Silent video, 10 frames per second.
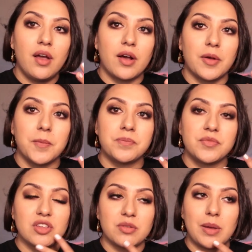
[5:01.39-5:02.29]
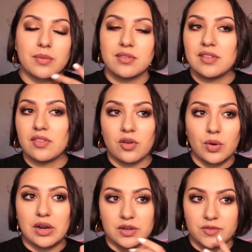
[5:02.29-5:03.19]
Um, just to be able to see the
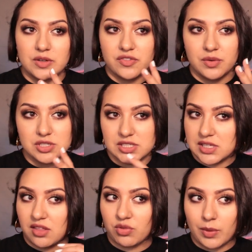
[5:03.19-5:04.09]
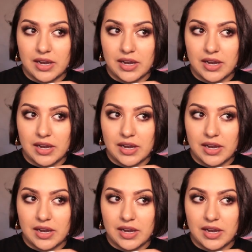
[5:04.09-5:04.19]
choreography from just like this